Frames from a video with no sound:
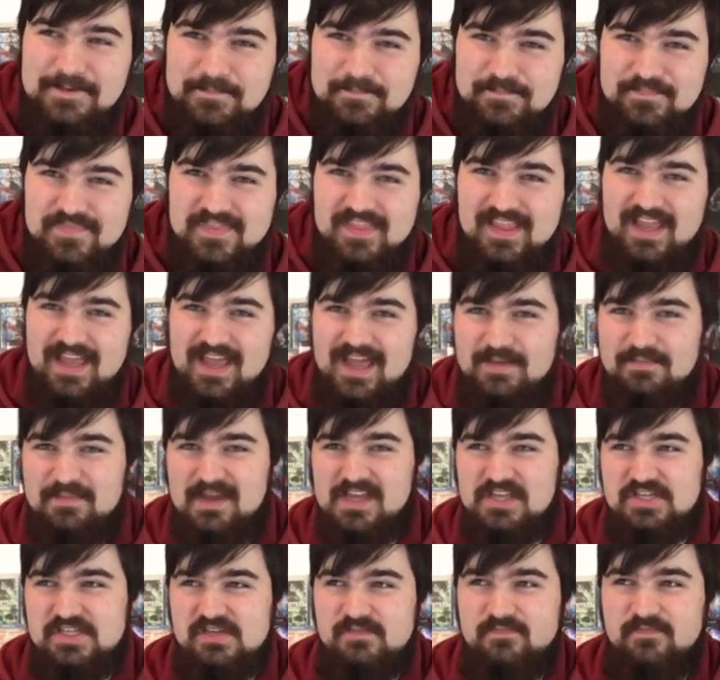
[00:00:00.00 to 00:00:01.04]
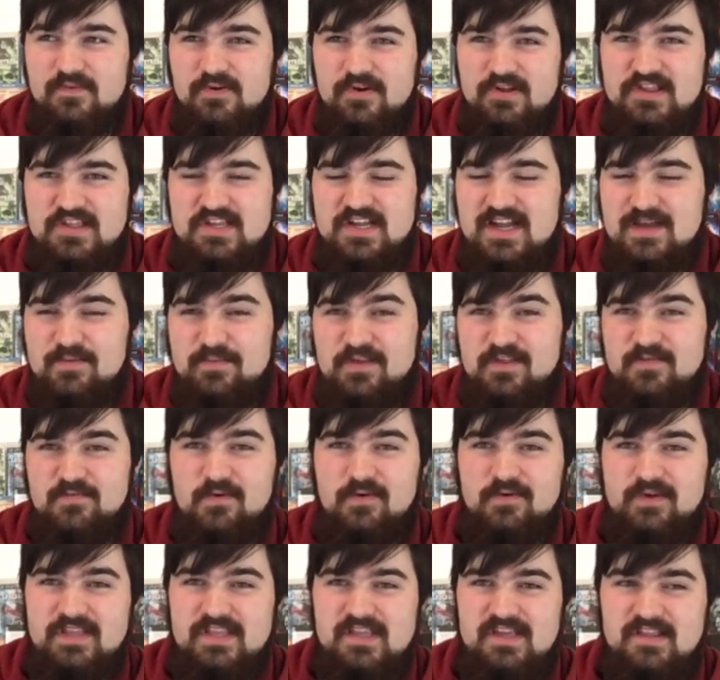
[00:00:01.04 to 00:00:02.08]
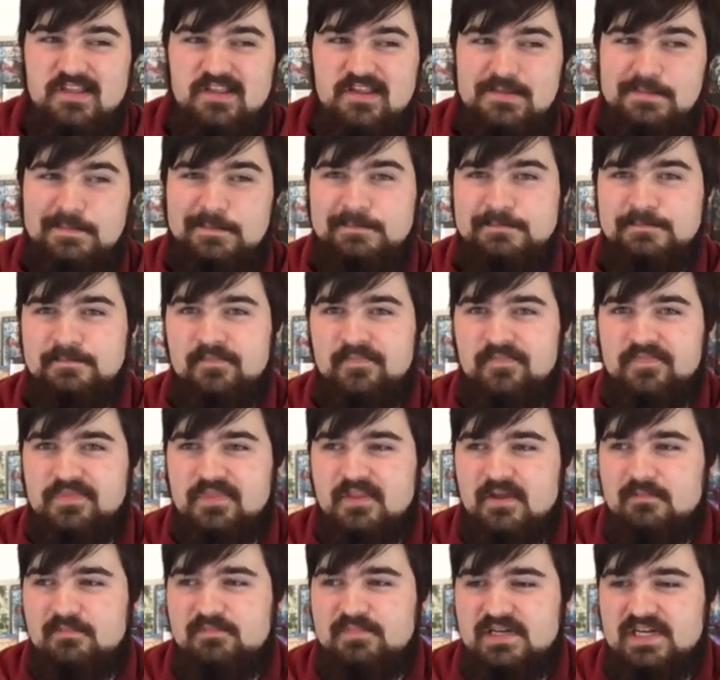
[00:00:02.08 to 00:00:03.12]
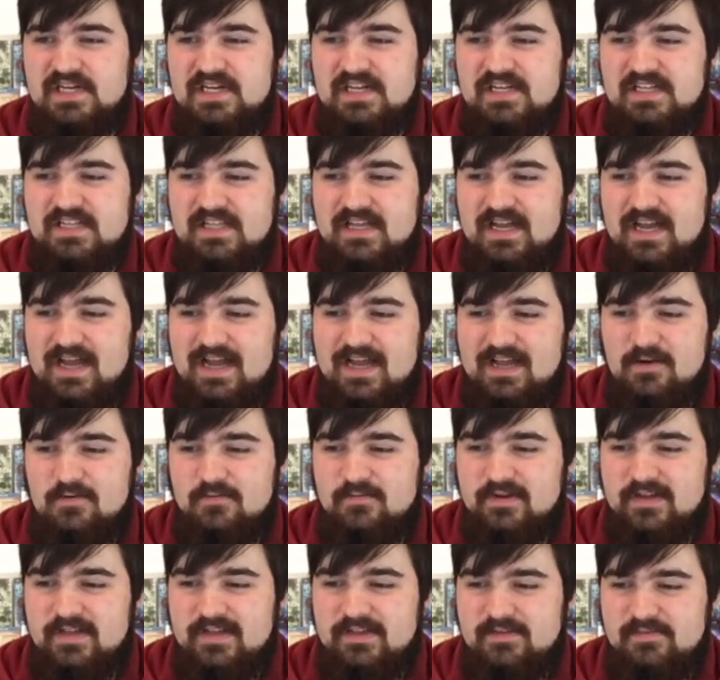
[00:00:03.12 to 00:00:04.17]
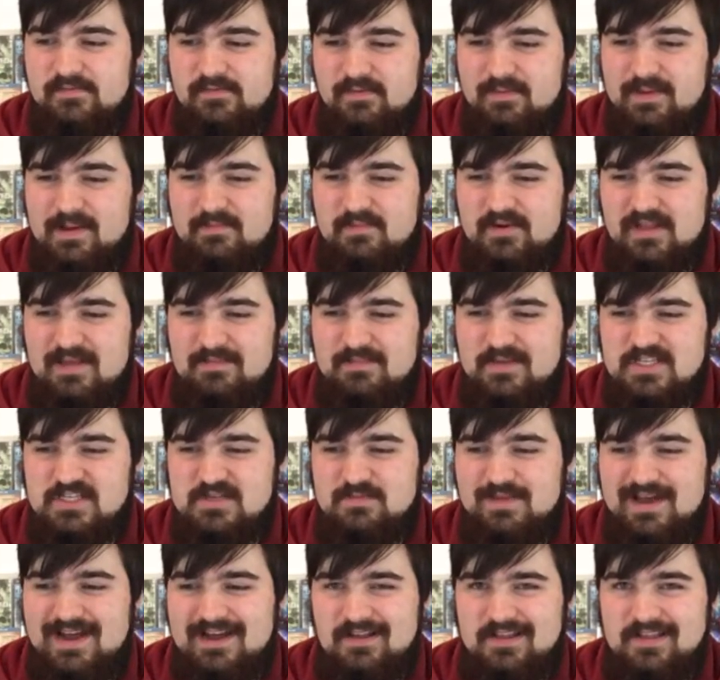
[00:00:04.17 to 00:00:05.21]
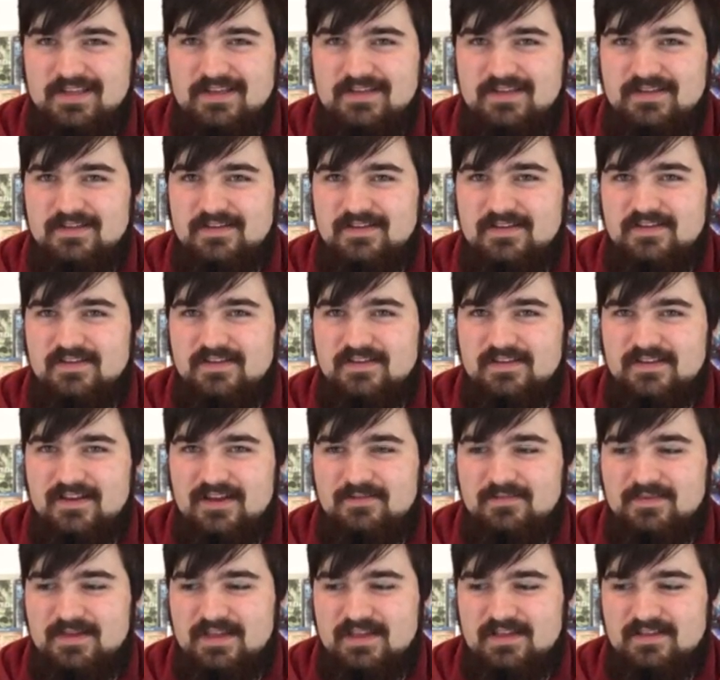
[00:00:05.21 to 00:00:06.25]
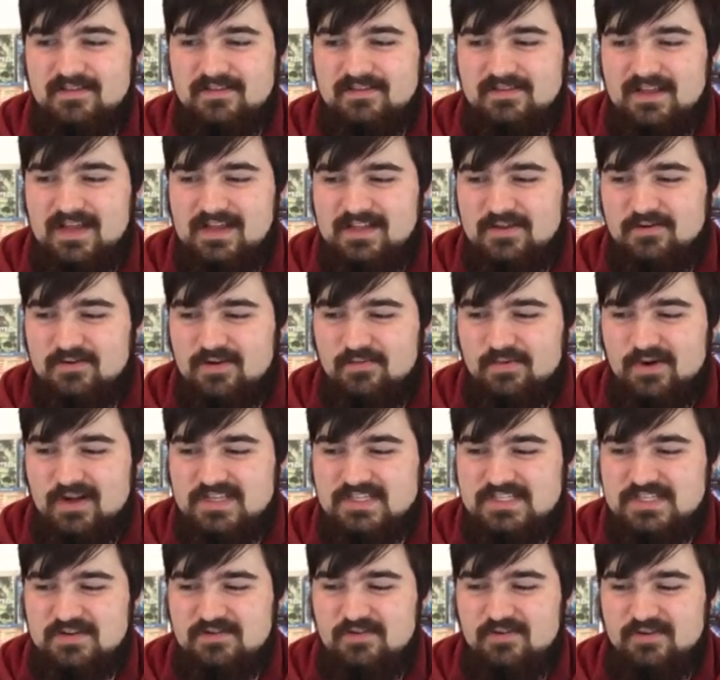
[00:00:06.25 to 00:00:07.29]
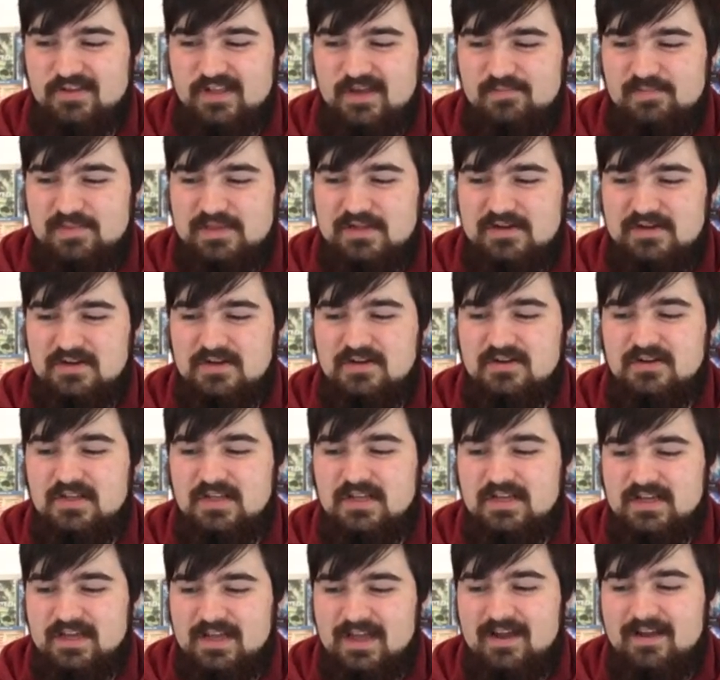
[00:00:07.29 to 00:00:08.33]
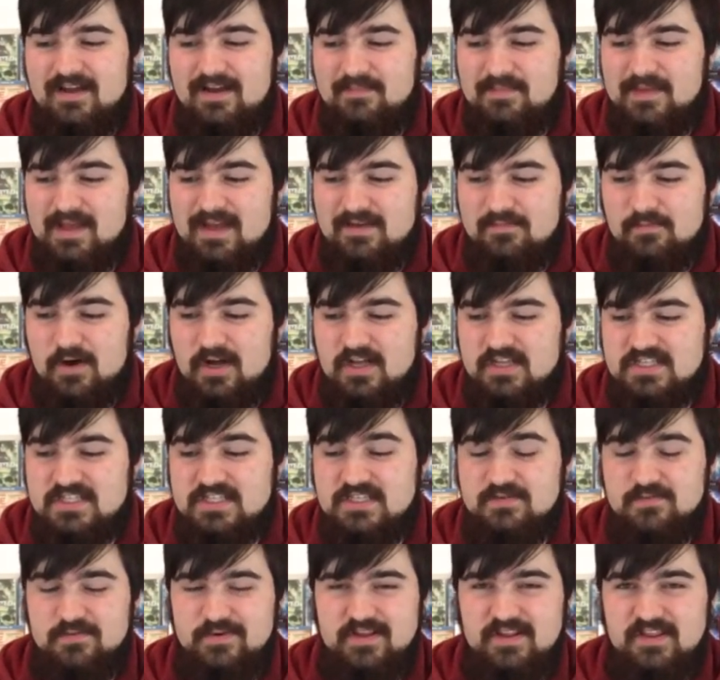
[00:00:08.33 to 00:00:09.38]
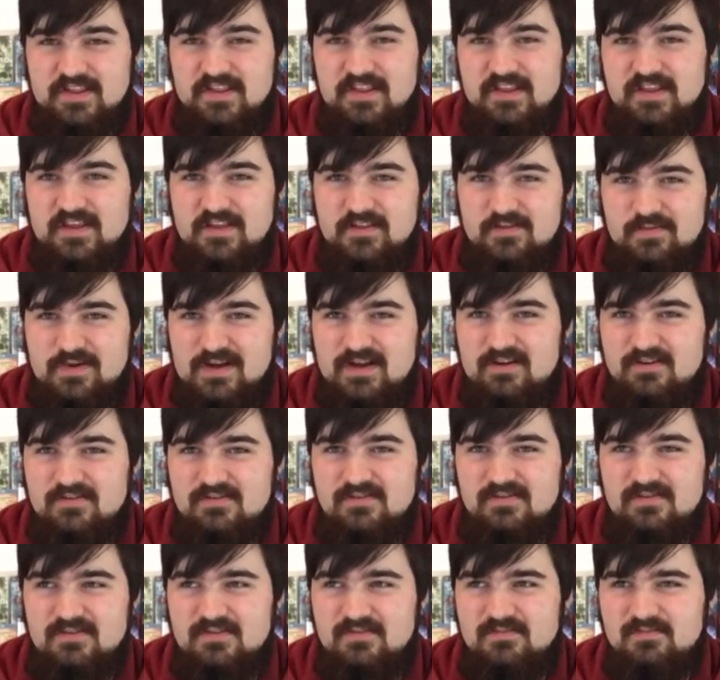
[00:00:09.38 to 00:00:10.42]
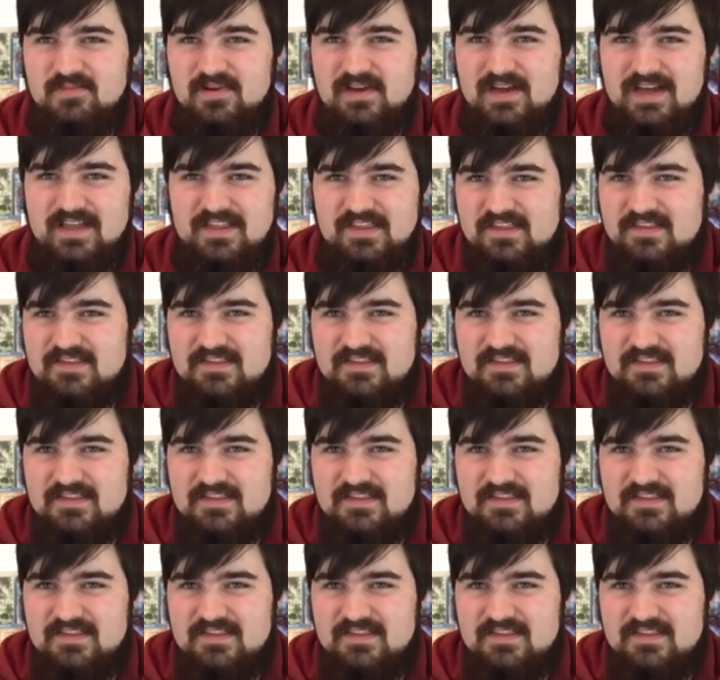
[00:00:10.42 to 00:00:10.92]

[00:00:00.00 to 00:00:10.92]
um, the animation for its time was really decent, but I don't really remember that much about it. I mean, I know I watched it growing up and all. I mean, I watched it recently as well, but I